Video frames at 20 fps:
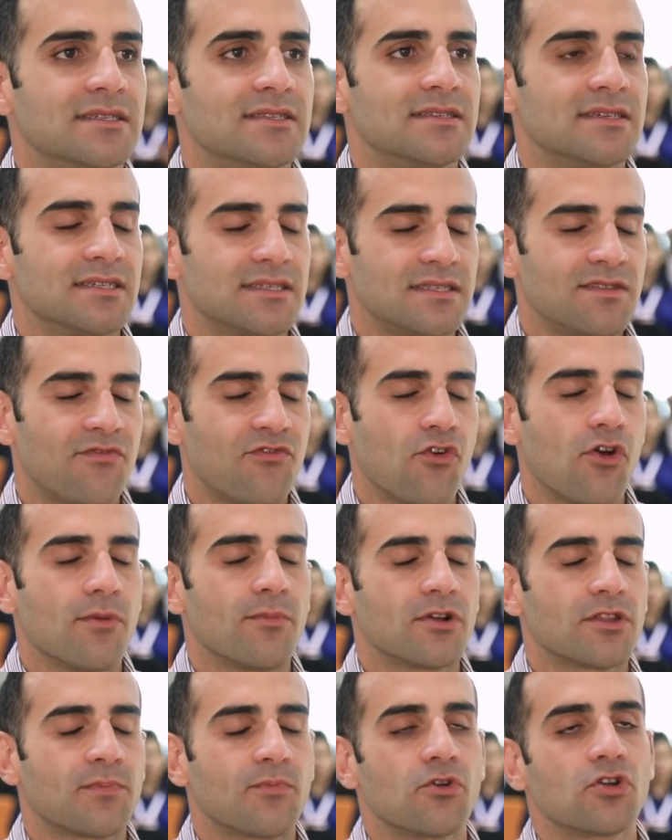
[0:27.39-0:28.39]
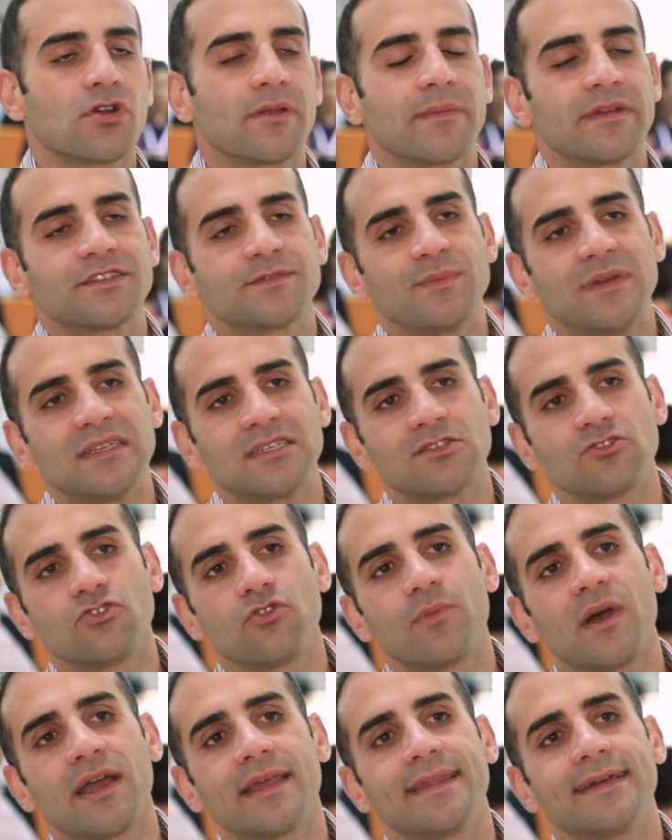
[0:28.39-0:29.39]
It's the 4-month program that's based in
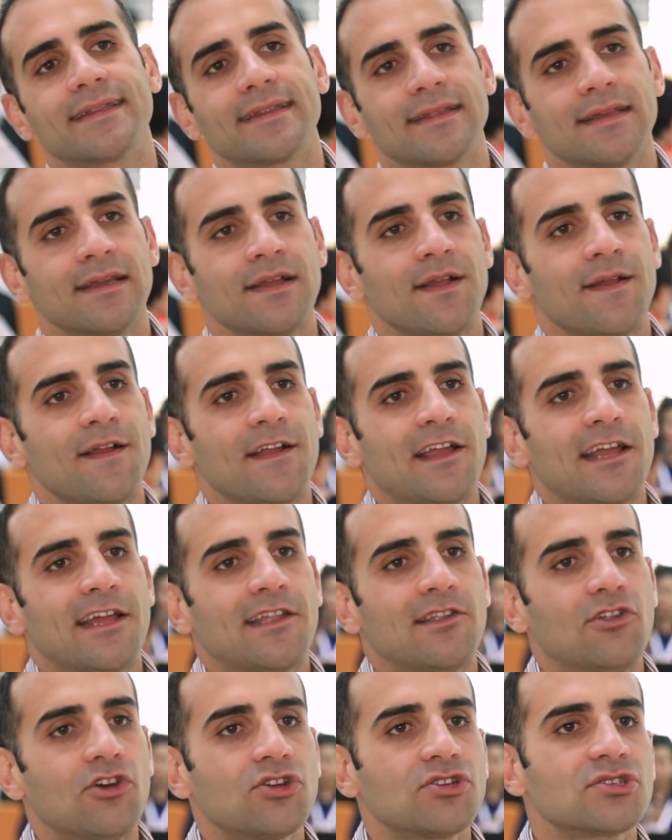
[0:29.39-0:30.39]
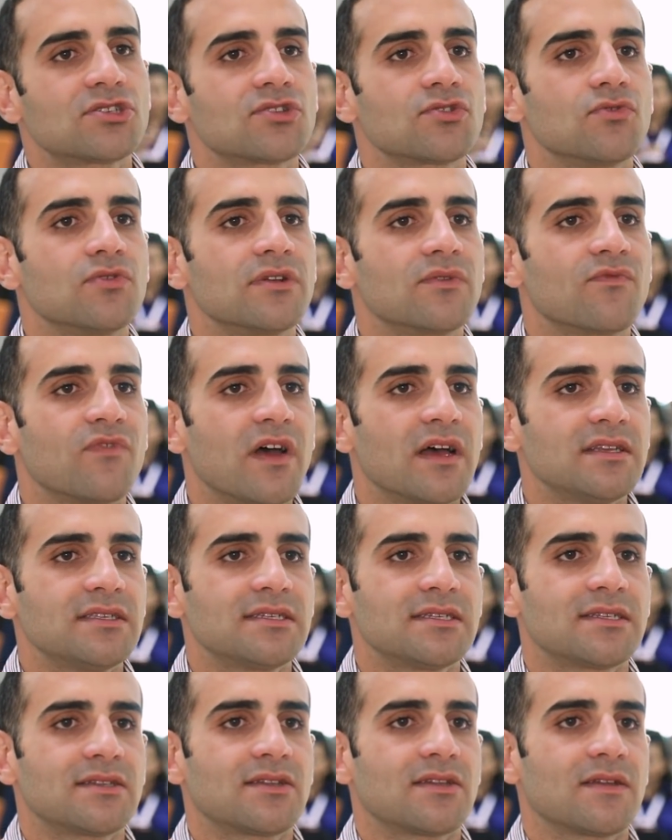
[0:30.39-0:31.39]
Dubai that looks to
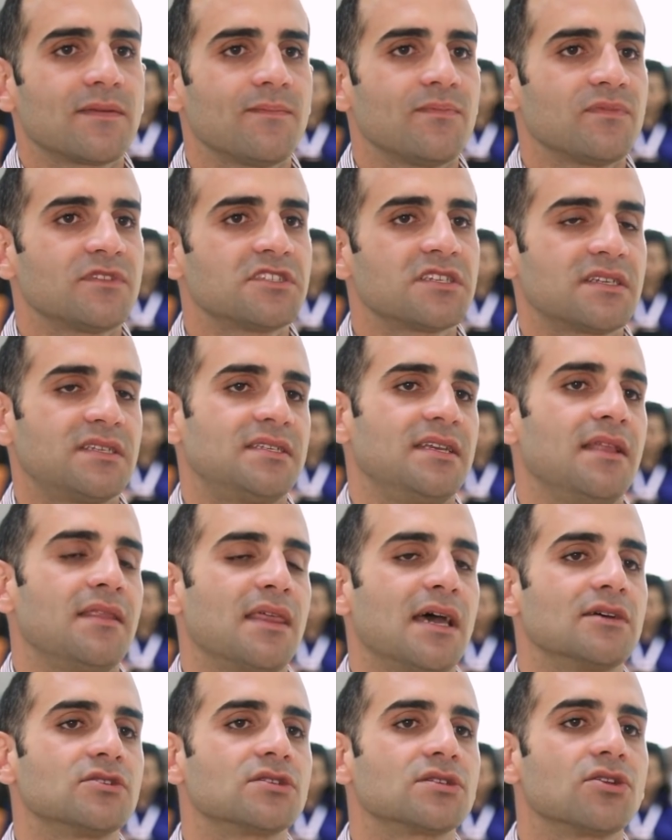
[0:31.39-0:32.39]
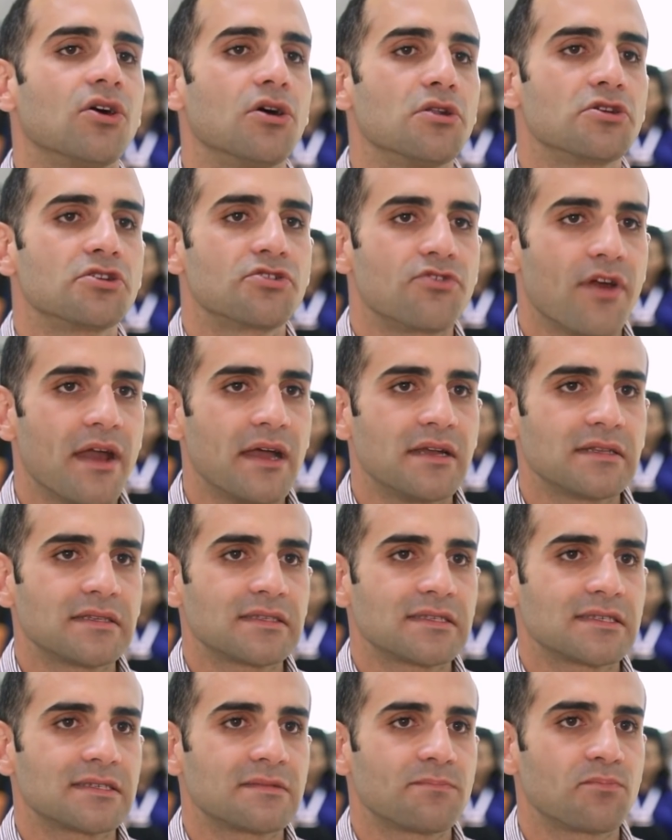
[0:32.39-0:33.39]
invest $16,000
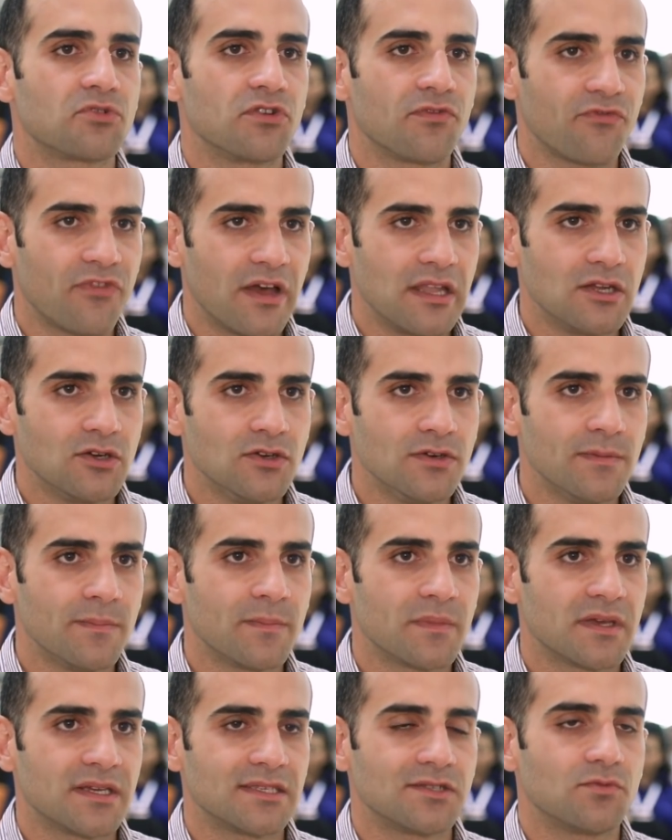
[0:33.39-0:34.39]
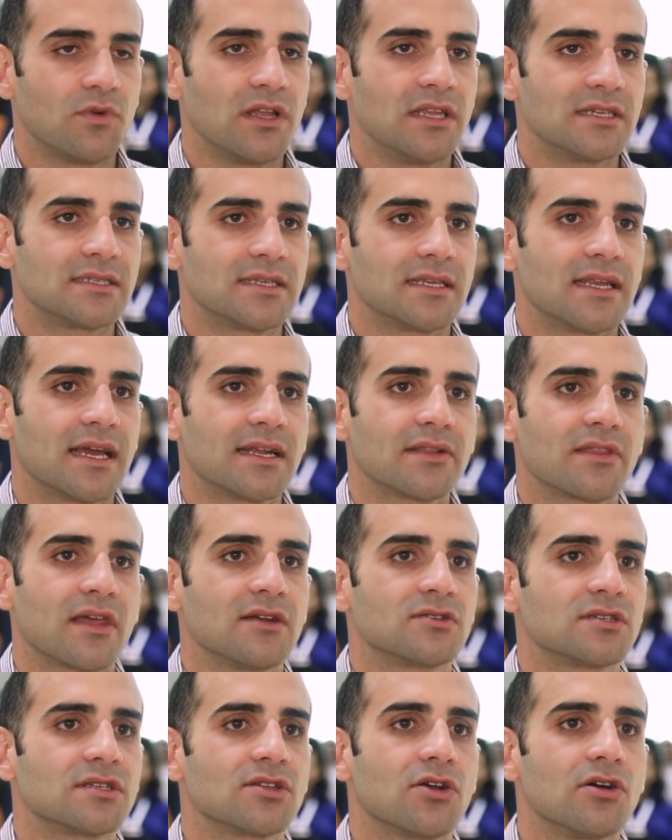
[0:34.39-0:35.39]
grants per fellow, as well as a
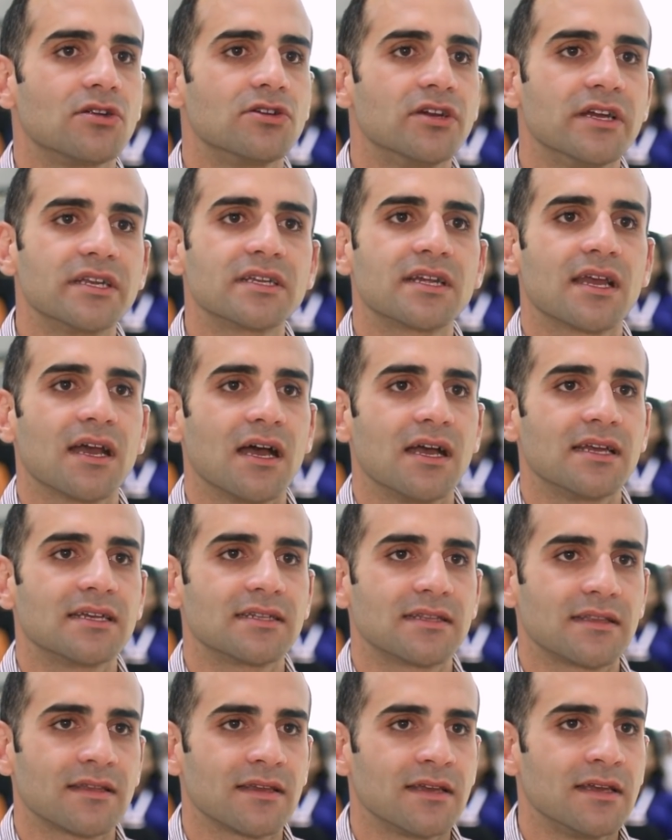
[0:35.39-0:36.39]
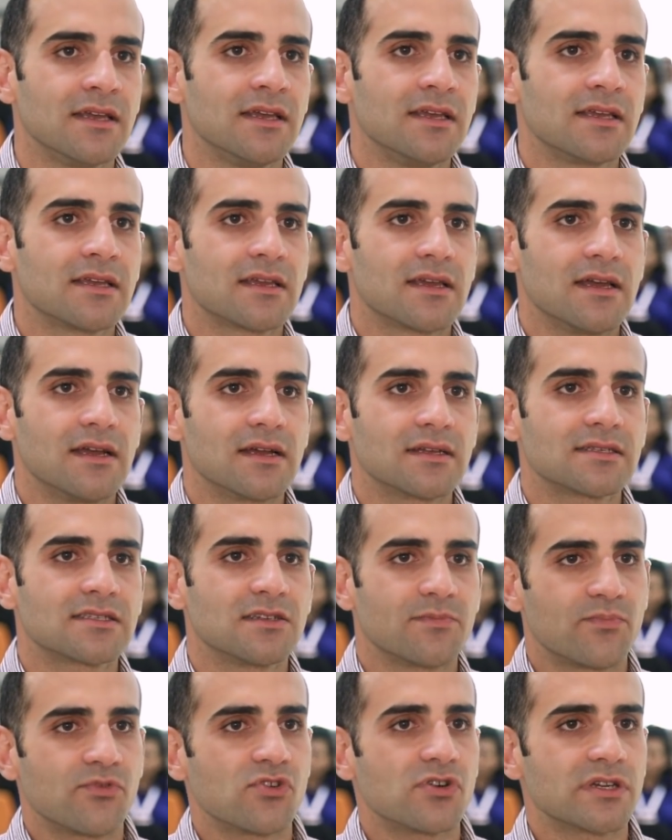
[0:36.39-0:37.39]
$9,000 in-kind
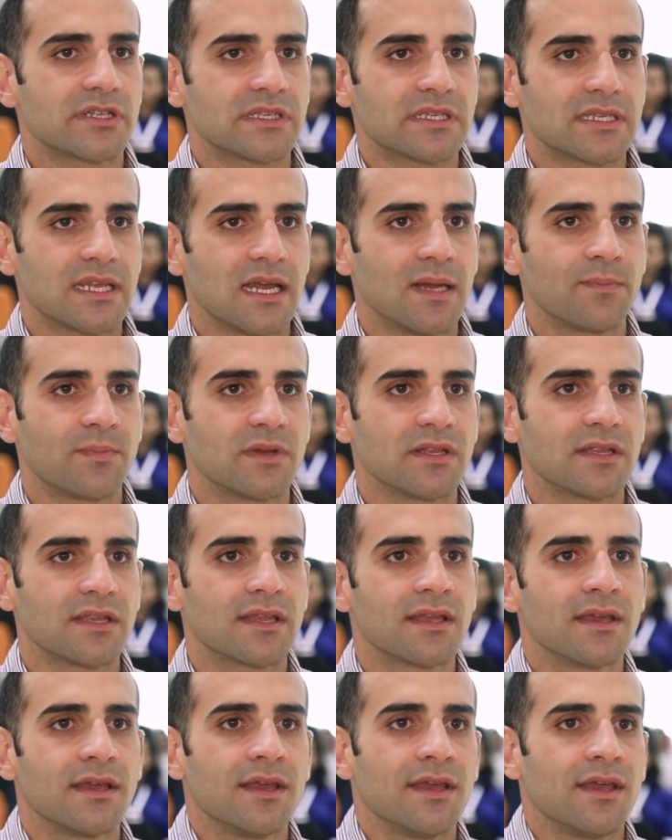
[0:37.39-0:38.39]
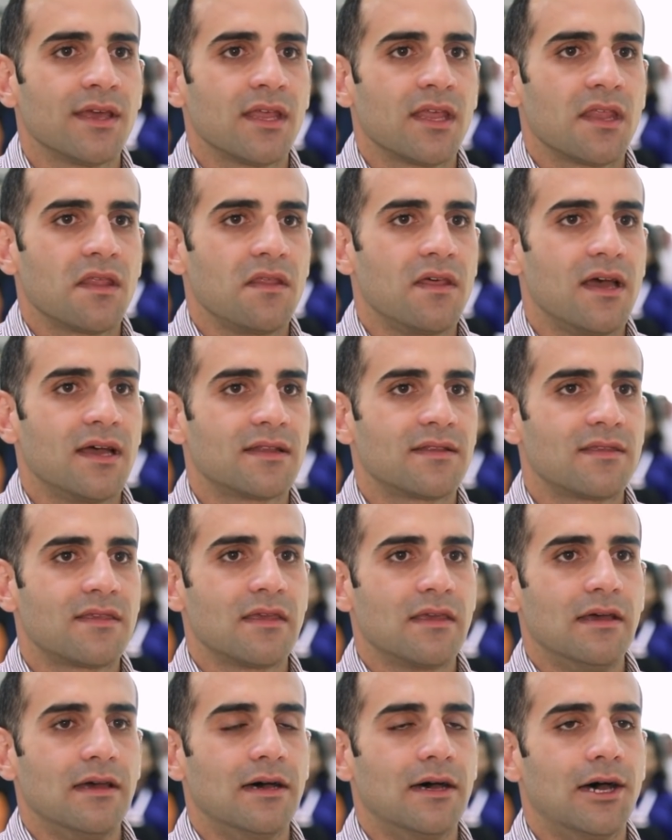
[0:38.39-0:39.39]
support stipend that
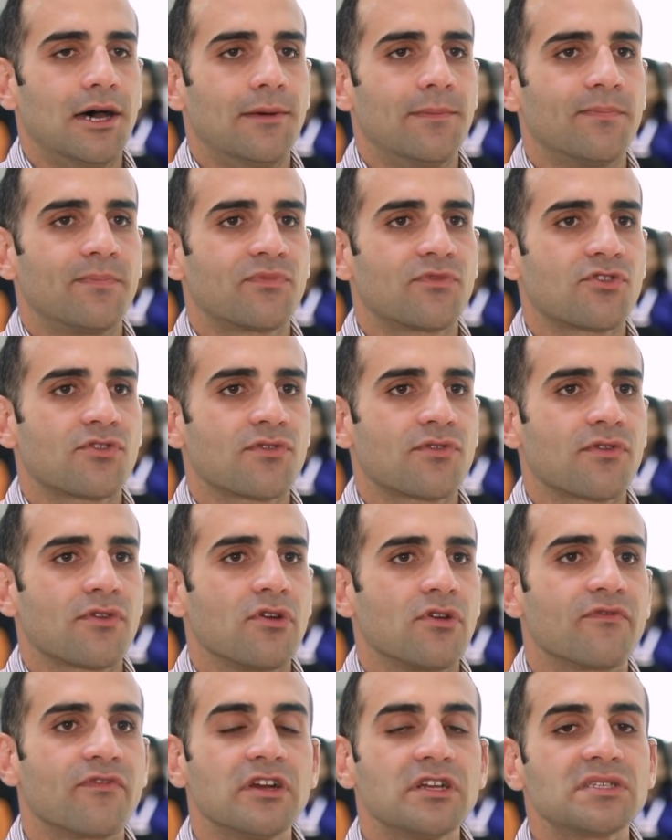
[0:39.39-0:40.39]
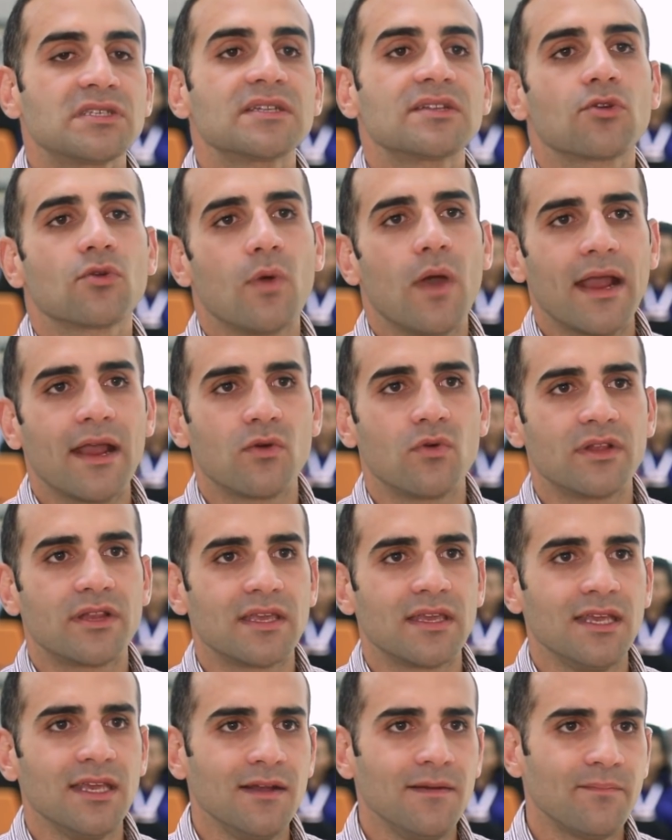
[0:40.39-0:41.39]
converts into
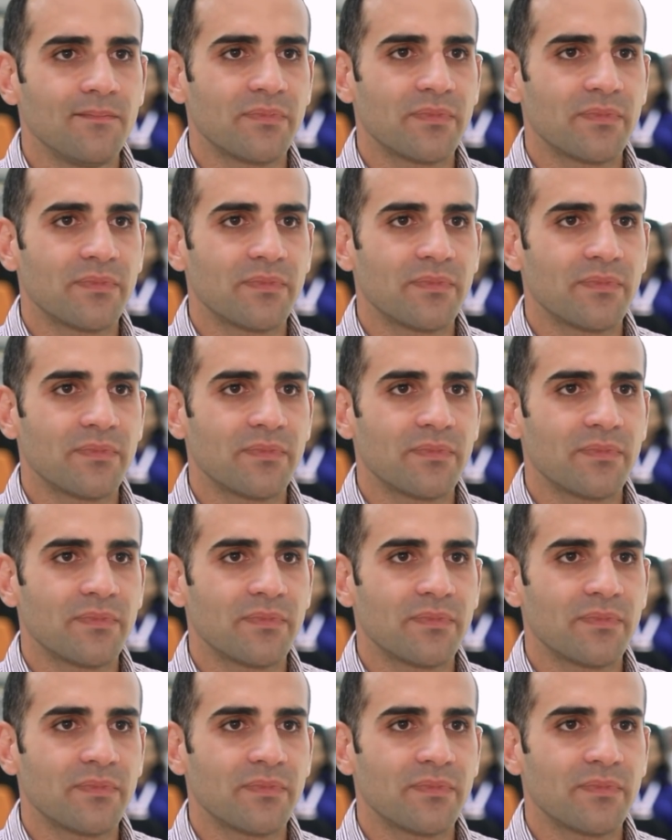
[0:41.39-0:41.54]
equity